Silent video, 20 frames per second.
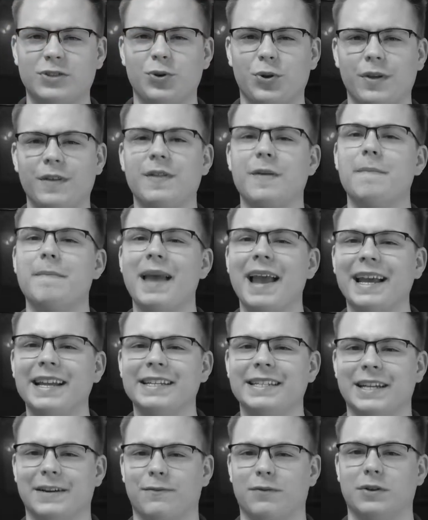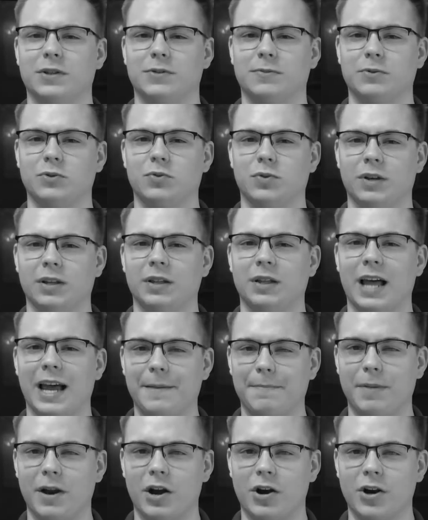a Baumer diffuse sensor for
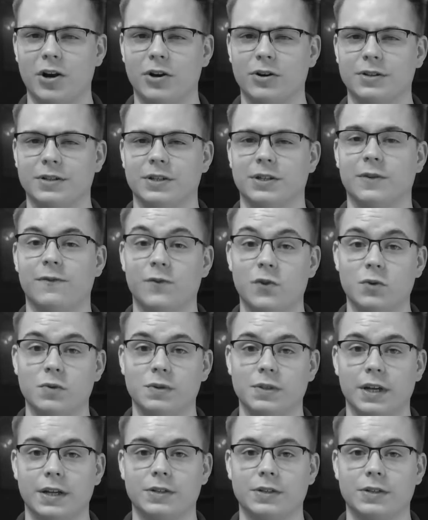copyright and other marketing reasons.